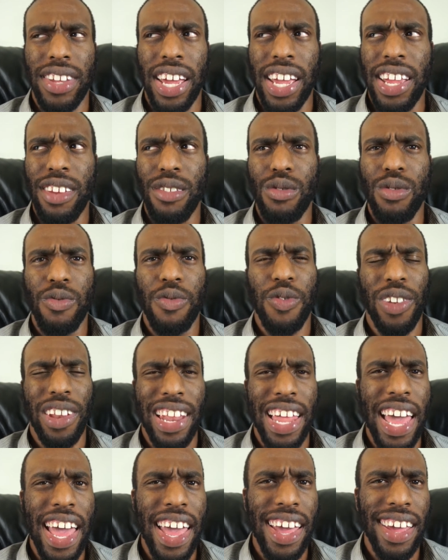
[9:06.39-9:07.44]
Like, he
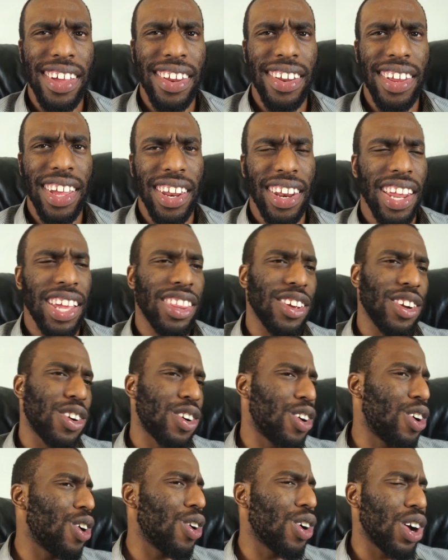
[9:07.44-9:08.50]
fled and let the
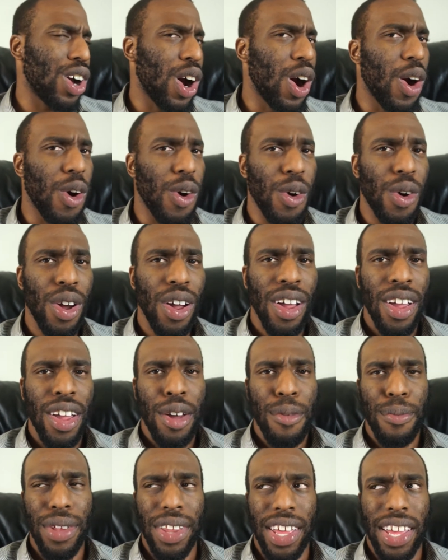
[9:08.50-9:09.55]
girl go.
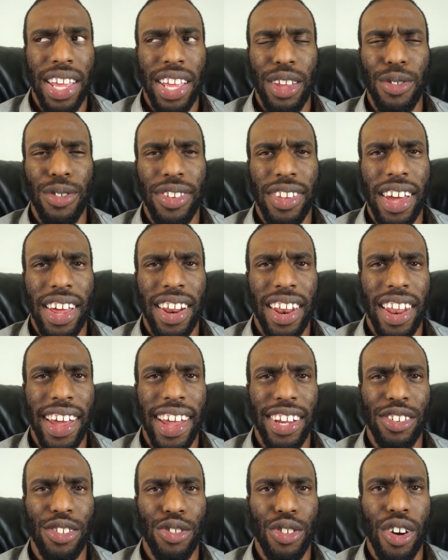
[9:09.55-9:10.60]
But then he was kind of,
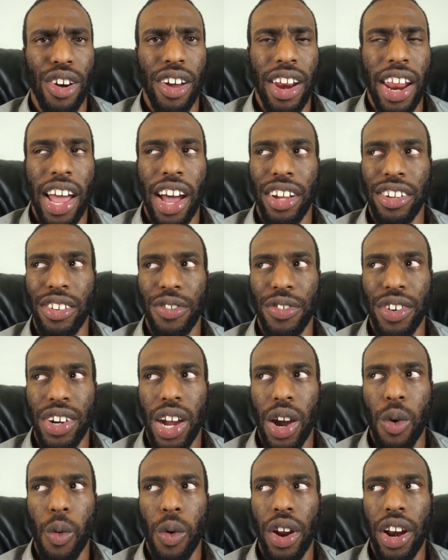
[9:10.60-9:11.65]
like, drawn out to figure
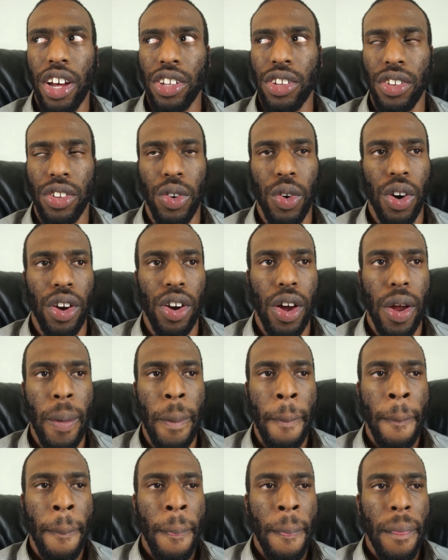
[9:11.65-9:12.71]
out what else was going
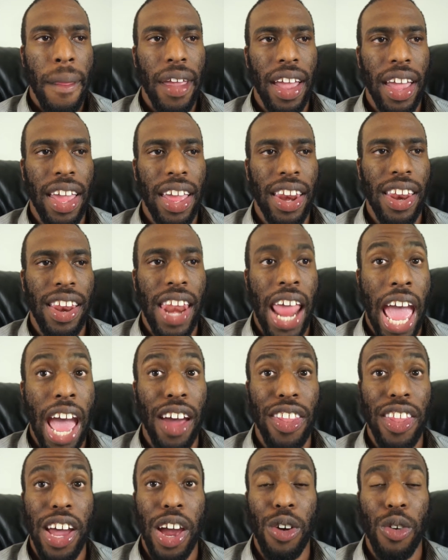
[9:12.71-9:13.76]
on. And
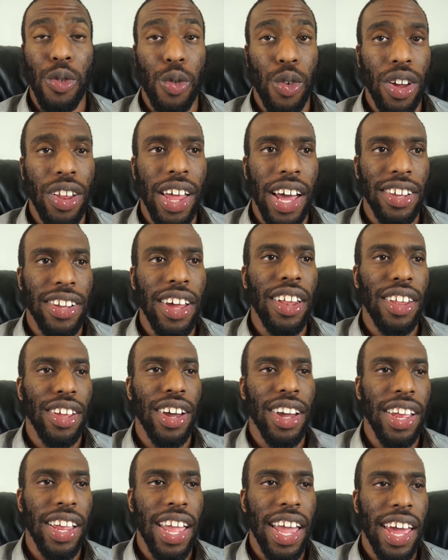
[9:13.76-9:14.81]
now that I realize, now
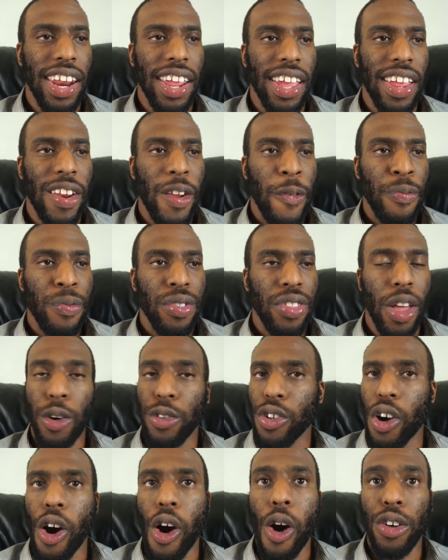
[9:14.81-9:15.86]
looking at it, that
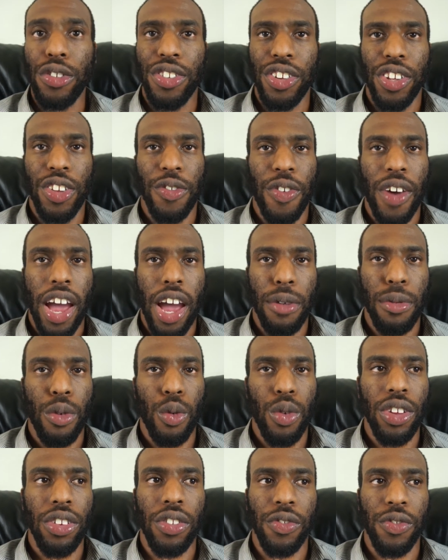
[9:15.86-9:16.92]
was all justifiable
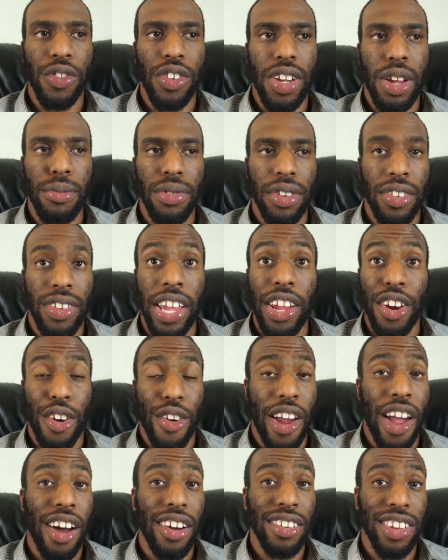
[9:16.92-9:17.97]
reason for him to take
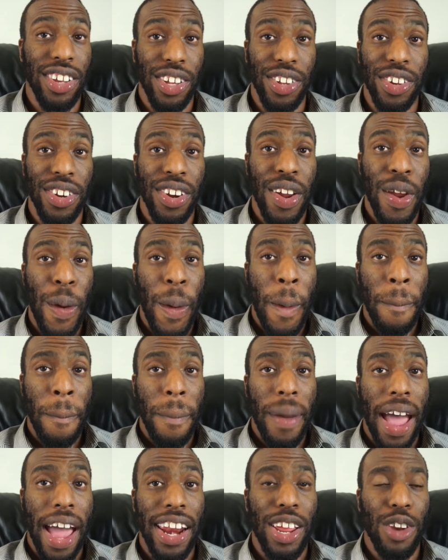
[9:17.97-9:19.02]
her out and kill her.
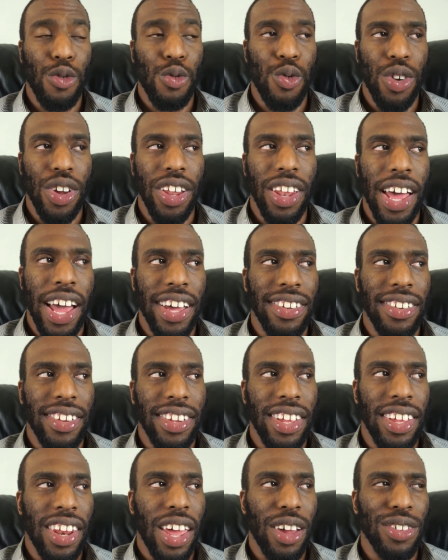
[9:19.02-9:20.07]
I didn't realize
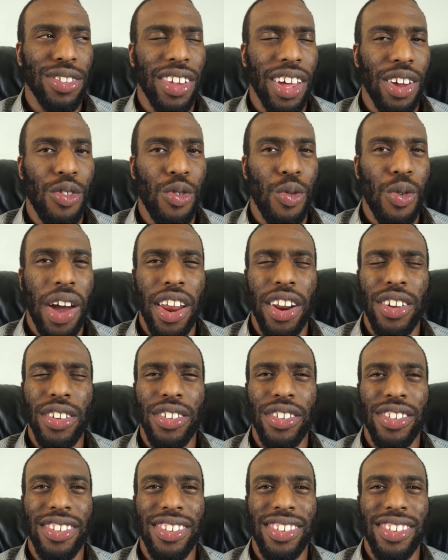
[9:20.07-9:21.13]
it. Like, I was like, why don't you
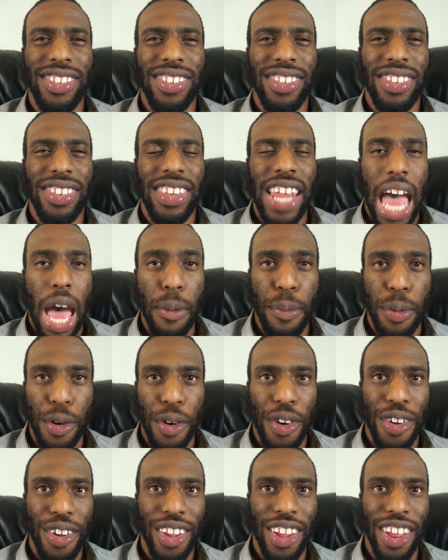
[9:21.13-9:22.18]
just stop
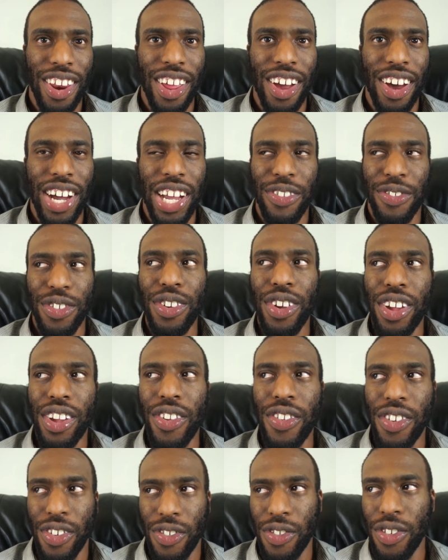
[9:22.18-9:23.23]
her? You know, if
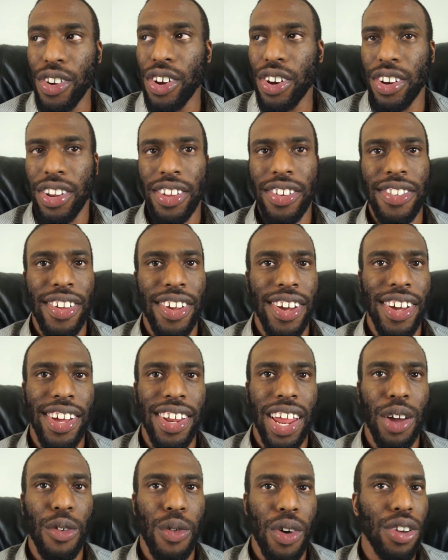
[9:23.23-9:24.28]
you're this good,
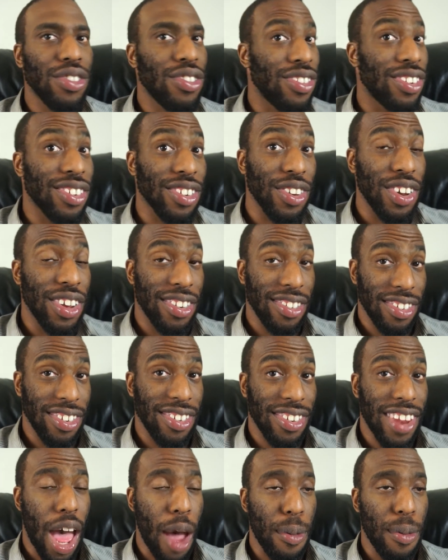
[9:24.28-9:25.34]
like, why don't you just go ahead and
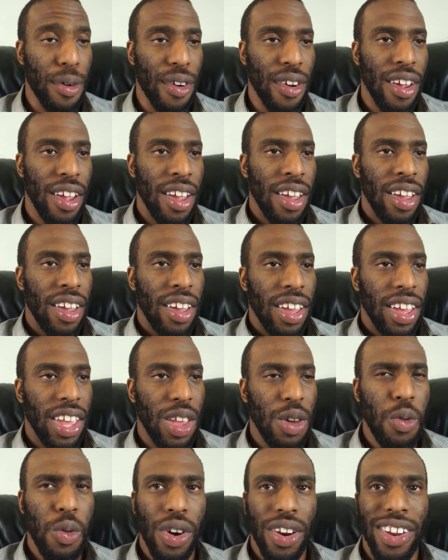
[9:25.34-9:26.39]
stop her?
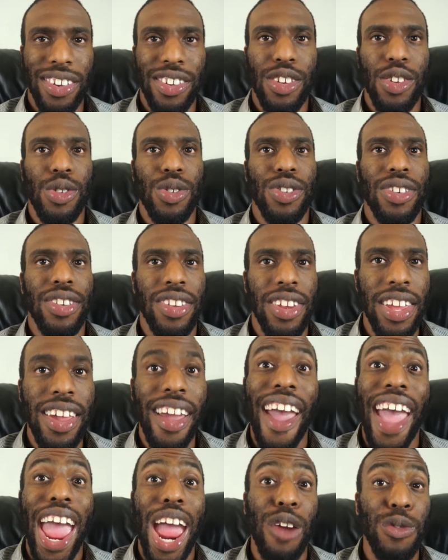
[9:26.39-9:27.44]
He wanted to
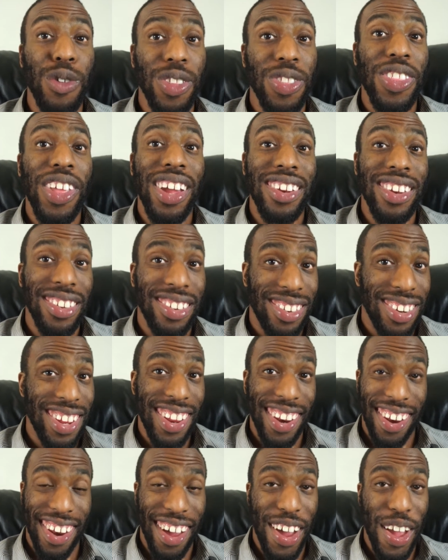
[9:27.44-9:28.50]
see everything that she
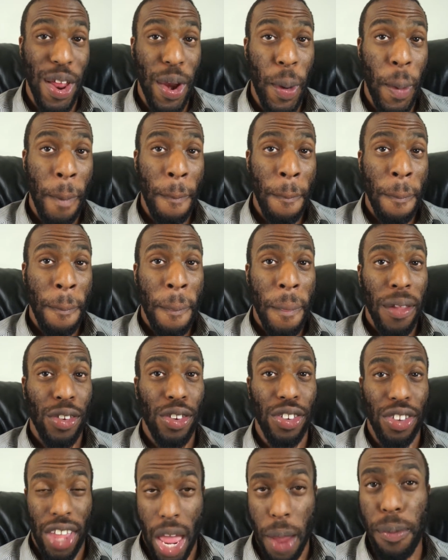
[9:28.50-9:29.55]
had done,
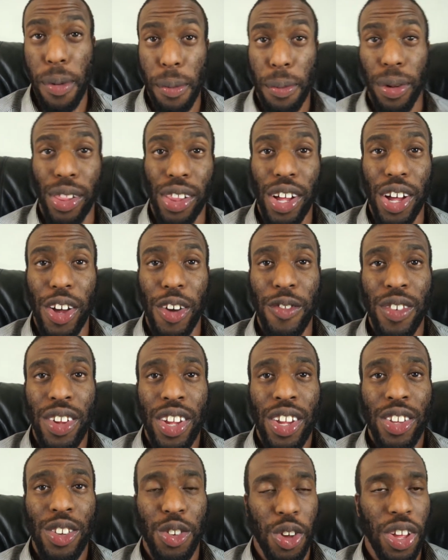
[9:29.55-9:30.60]
she's capable of,
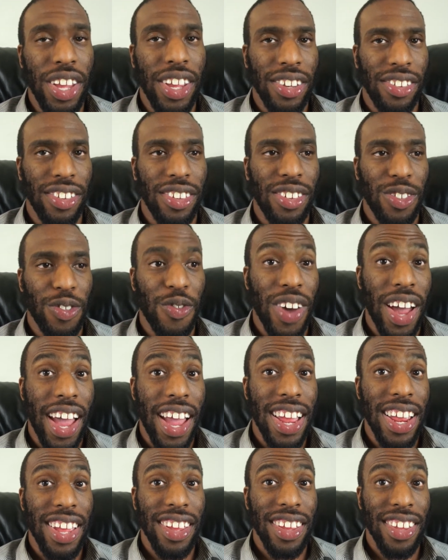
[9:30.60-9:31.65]
so he can
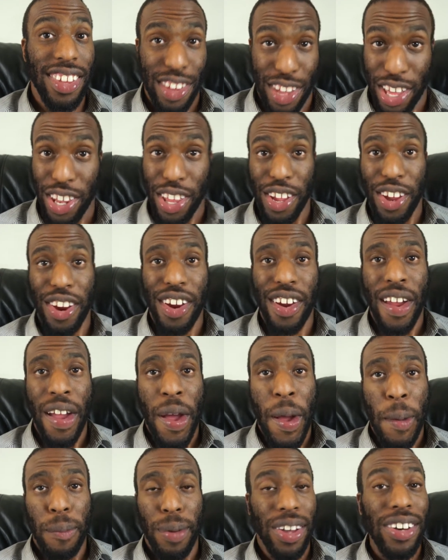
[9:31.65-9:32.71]
justify killing her.
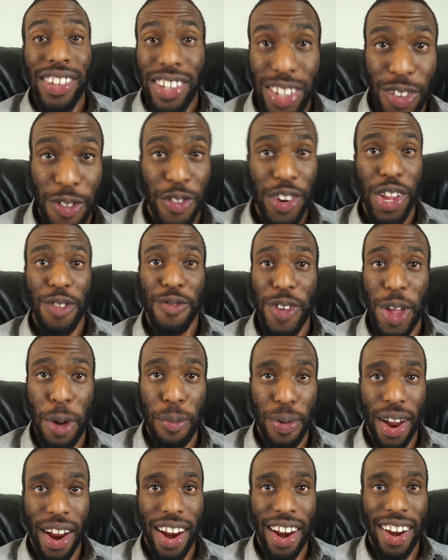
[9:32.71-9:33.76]
Because he's a freaking
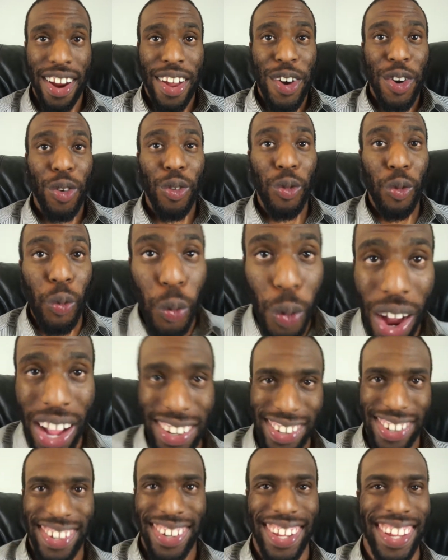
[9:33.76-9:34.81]
vampire.
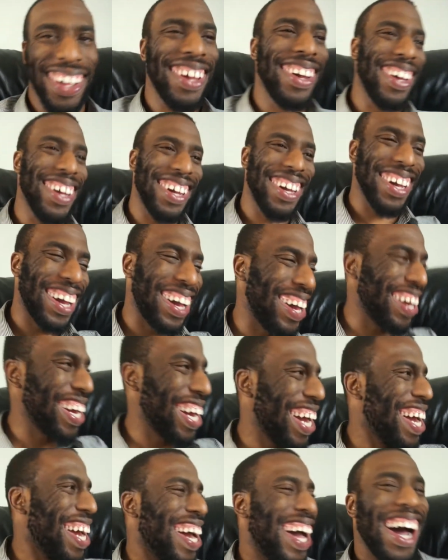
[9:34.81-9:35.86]
What?
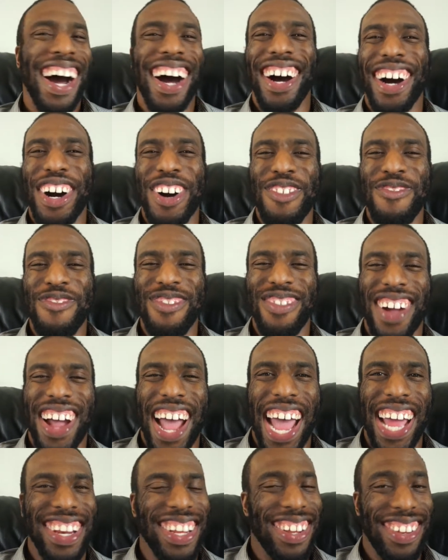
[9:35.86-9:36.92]
I
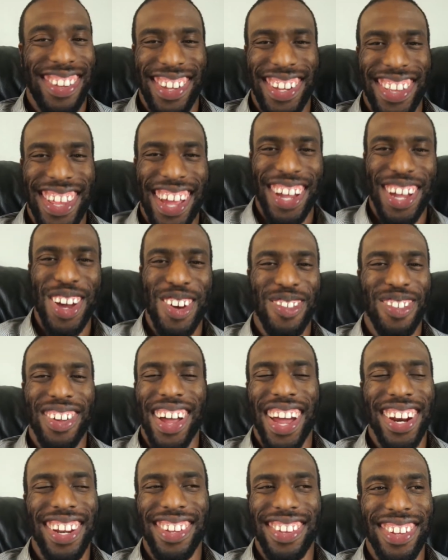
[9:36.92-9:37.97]
didn't see that coming.
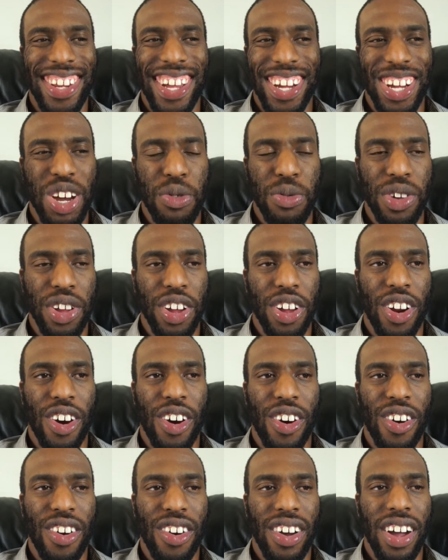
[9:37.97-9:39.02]
I didn't see that coming at
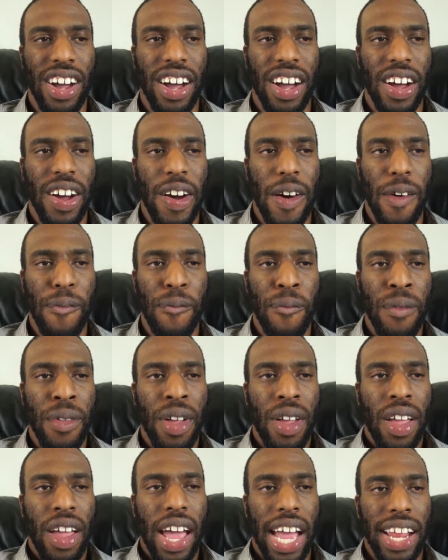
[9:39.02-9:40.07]
all.
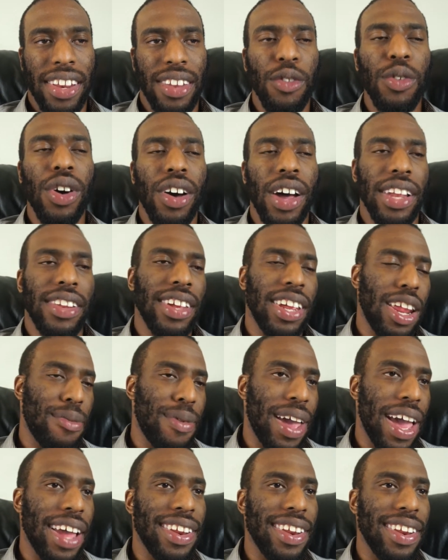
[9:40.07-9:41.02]
I take that back.